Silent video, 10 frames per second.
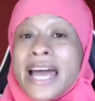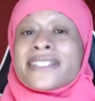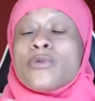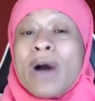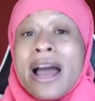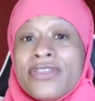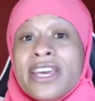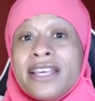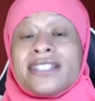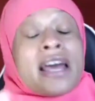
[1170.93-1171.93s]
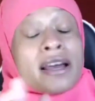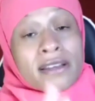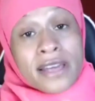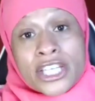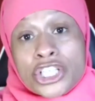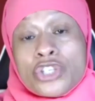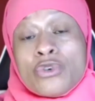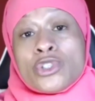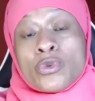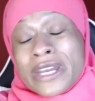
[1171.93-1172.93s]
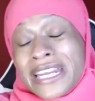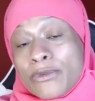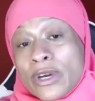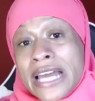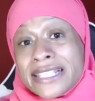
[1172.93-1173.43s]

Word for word: That's why these issues when it when,